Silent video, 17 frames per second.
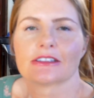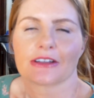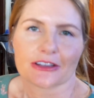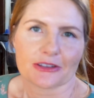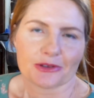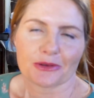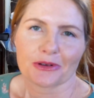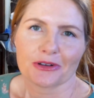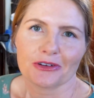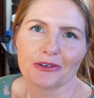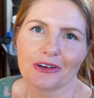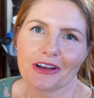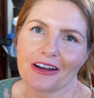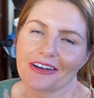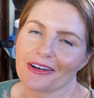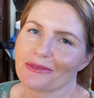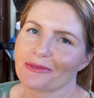So that's what I'm gonna do
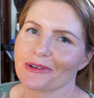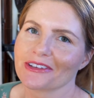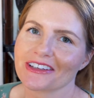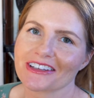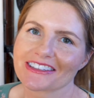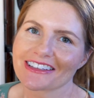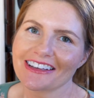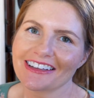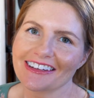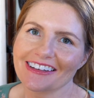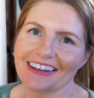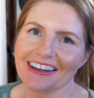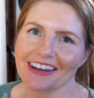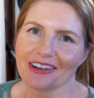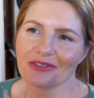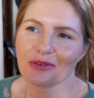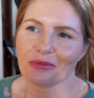now, and I'm really excited to
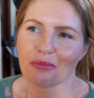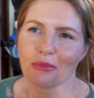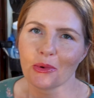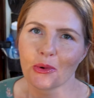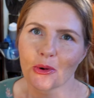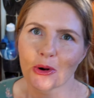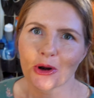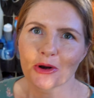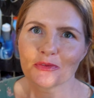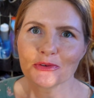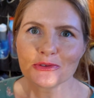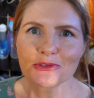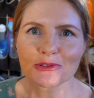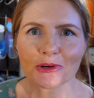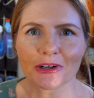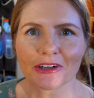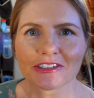have more
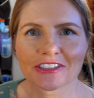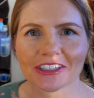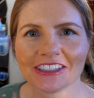food storage.